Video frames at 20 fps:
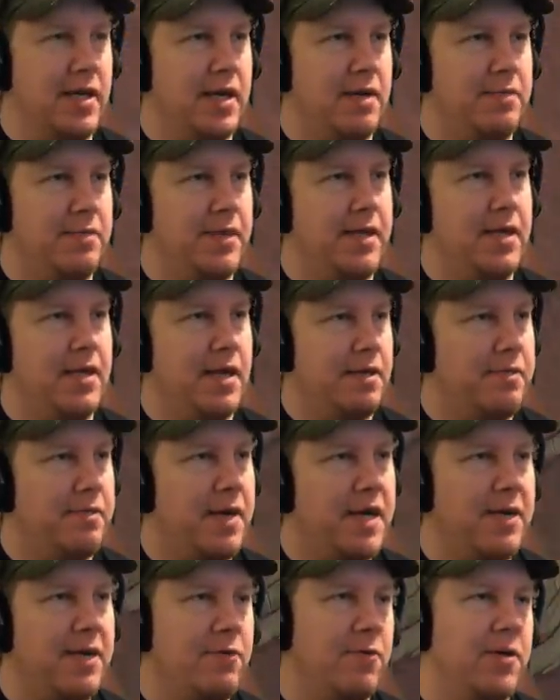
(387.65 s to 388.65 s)
I mean, I
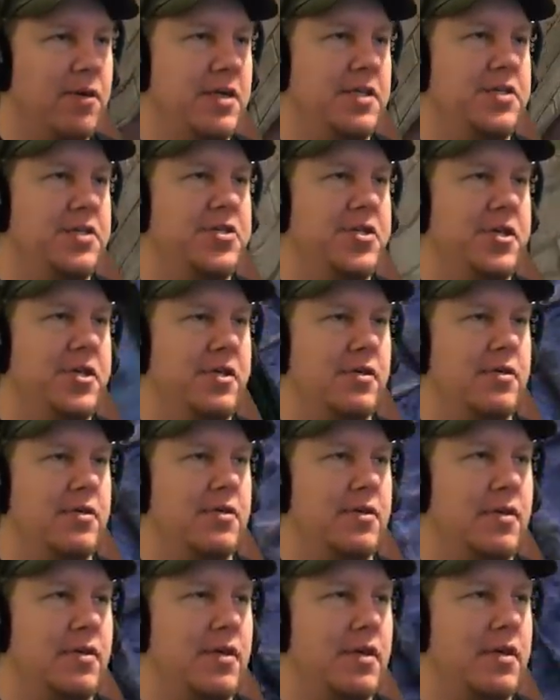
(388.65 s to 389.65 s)
might run a
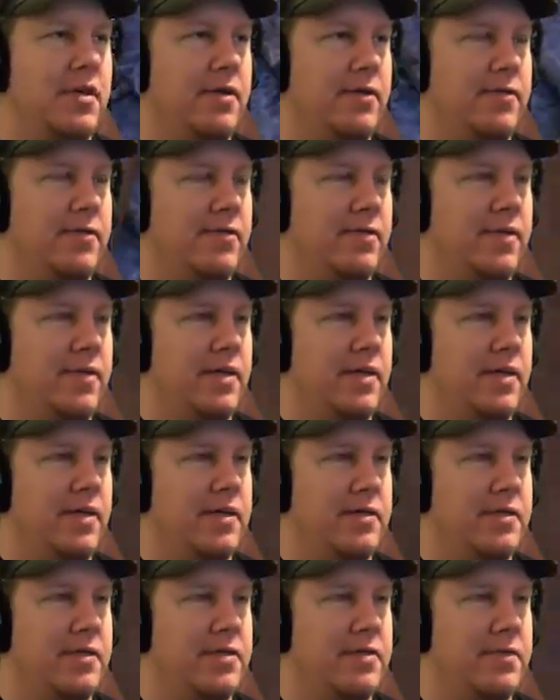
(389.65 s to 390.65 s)
shield if
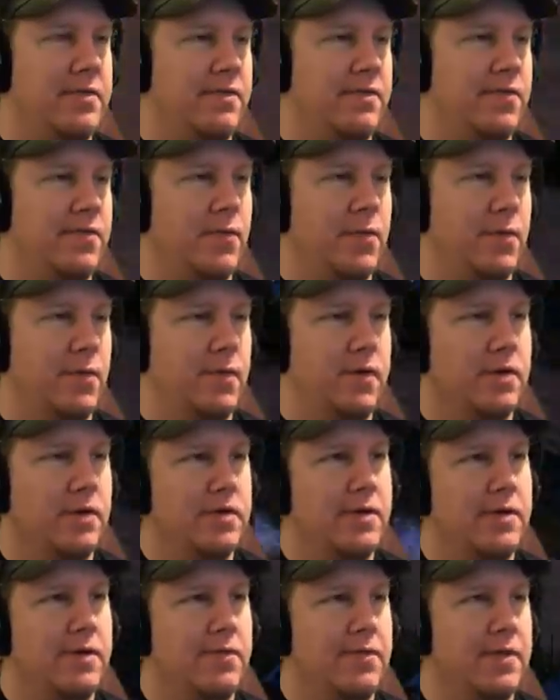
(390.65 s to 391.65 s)
it's for
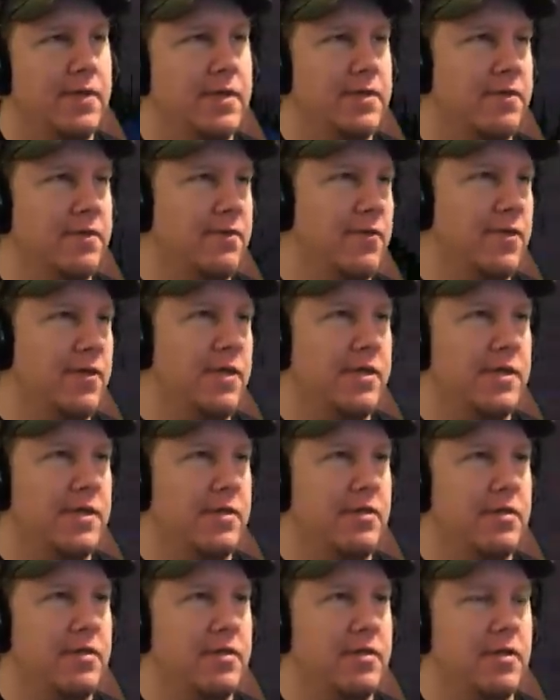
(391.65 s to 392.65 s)
defensive
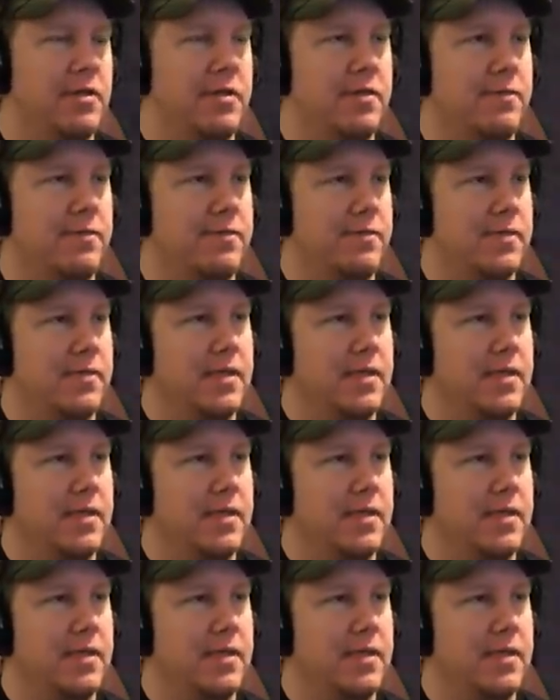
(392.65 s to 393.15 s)
reasons of,